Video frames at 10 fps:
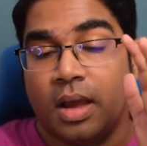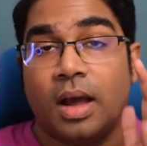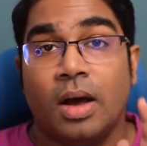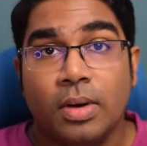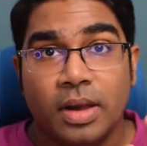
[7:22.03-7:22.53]

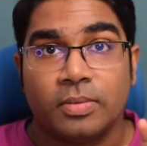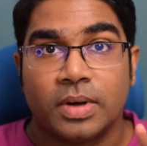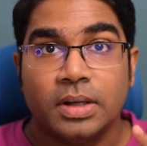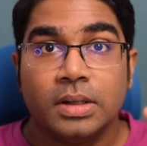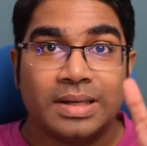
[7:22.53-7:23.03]

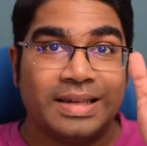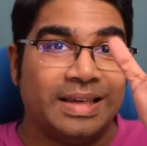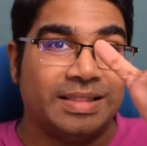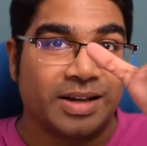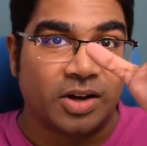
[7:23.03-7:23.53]
However,
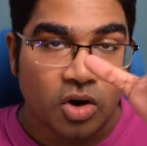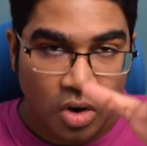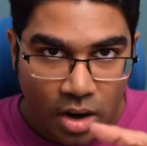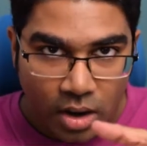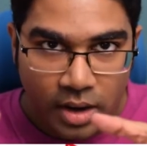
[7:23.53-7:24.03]
in the
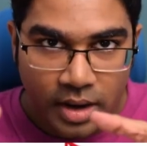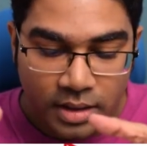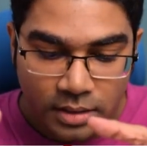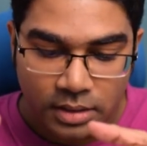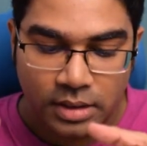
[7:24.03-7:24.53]

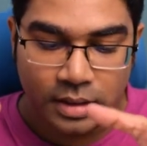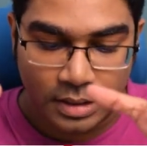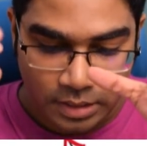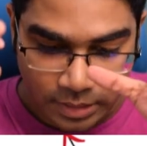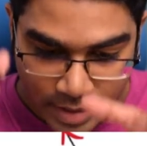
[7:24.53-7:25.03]
coil,
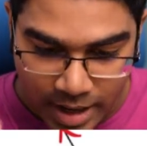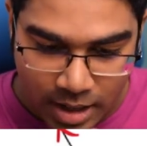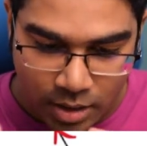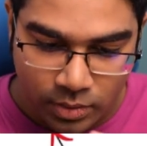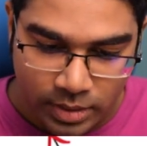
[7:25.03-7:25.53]

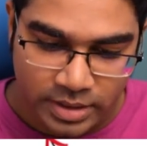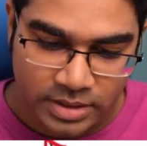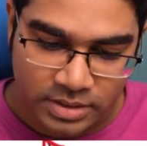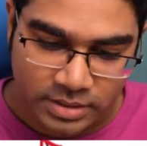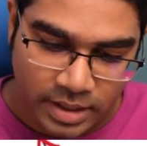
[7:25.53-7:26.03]
now it
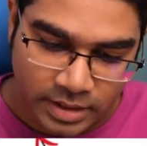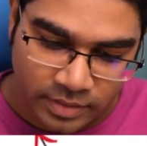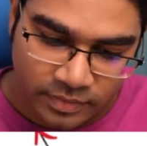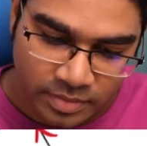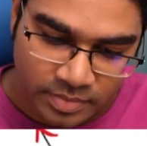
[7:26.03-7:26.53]
is
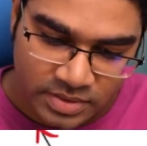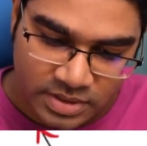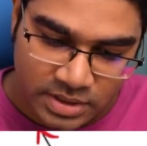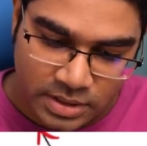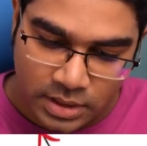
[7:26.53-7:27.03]
starting from
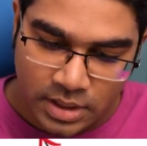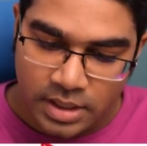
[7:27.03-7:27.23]
C